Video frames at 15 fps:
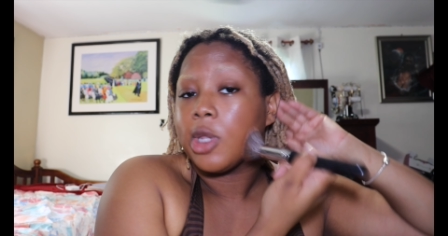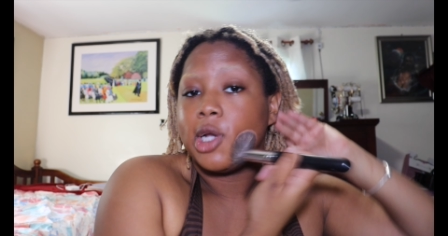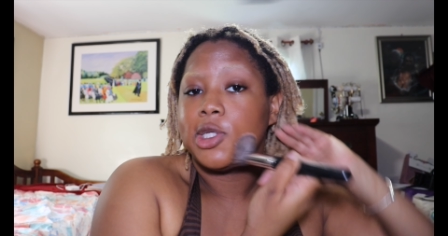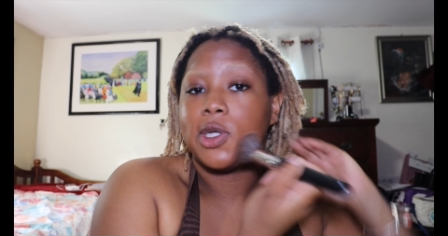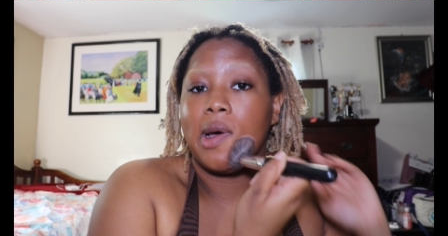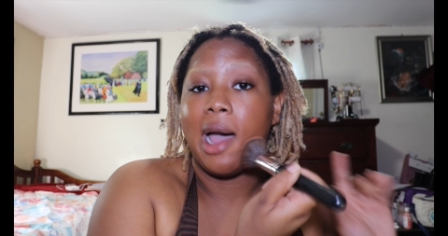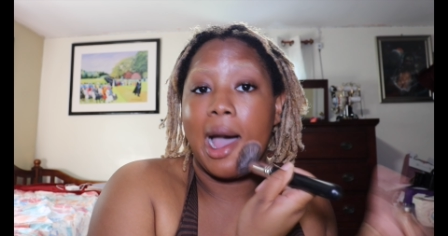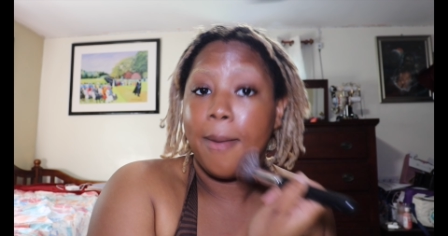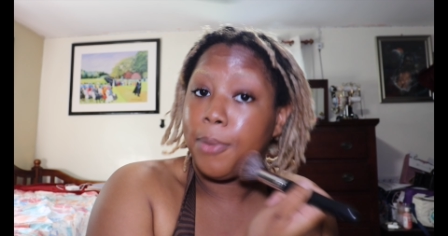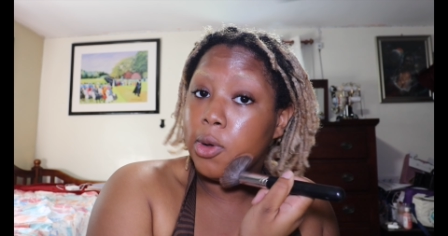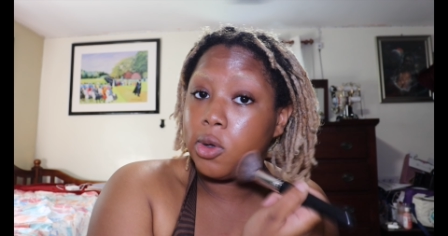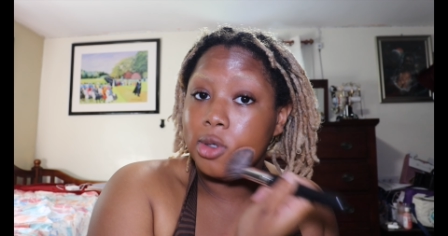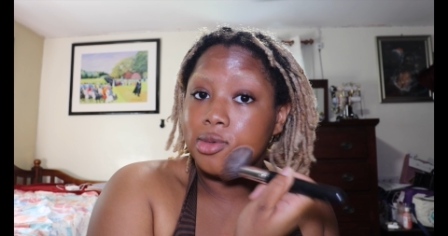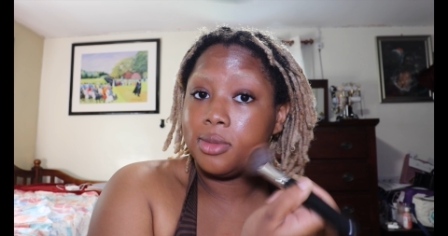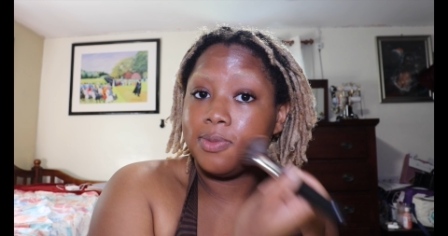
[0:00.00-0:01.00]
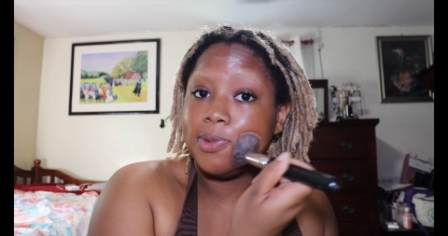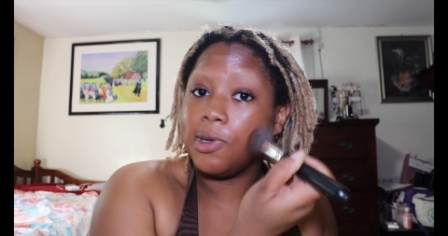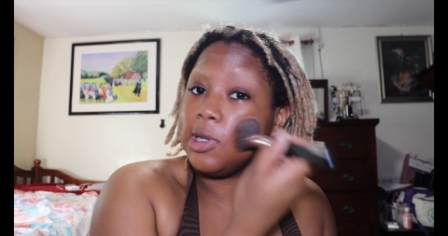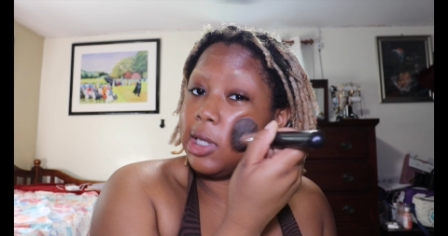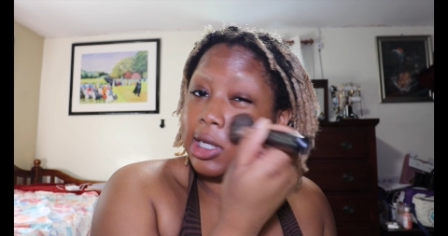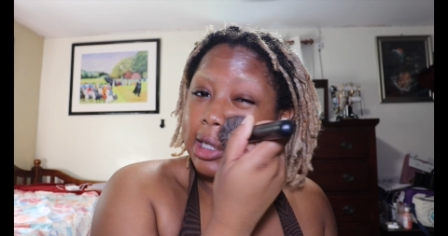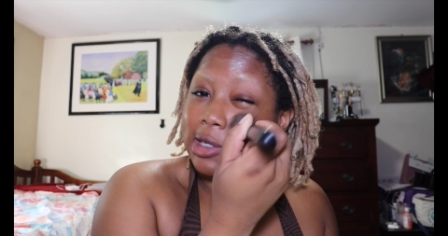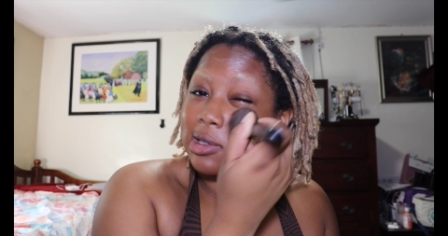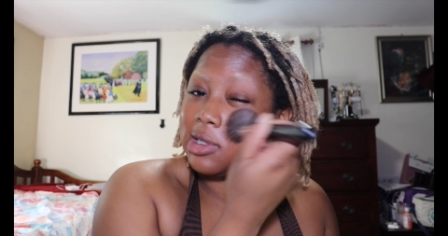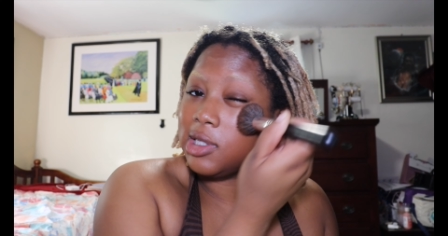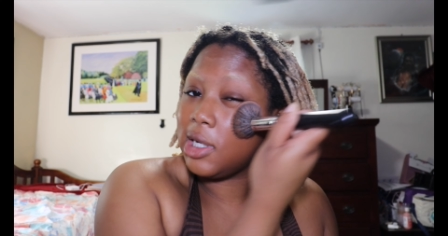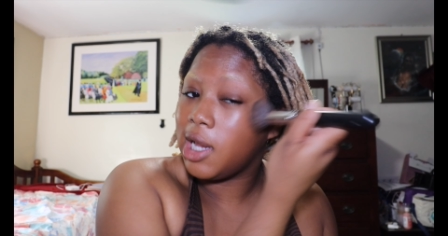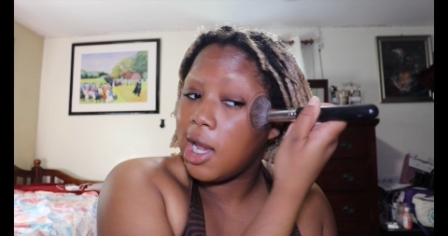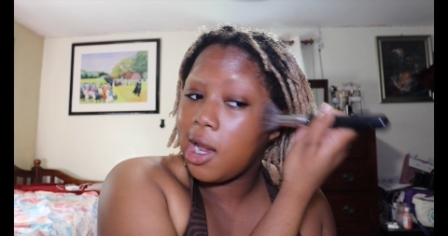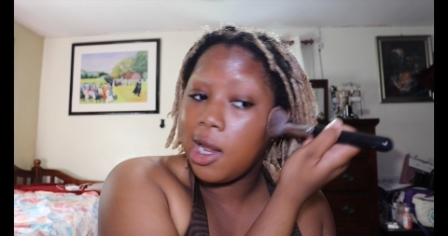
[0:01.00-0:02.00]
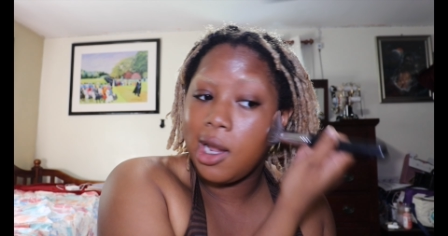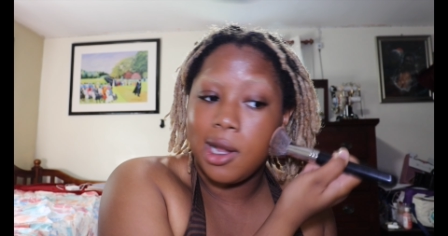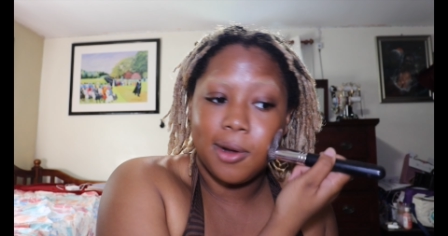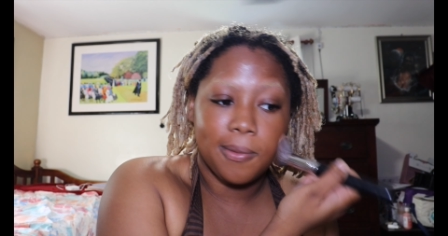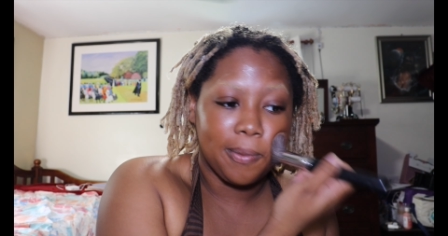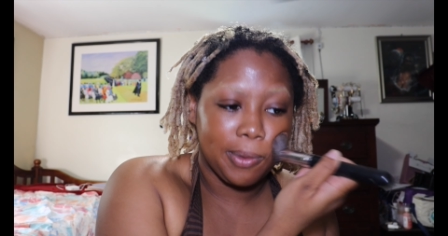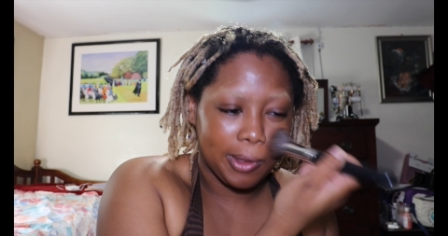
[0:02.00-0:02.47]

So Apple, please today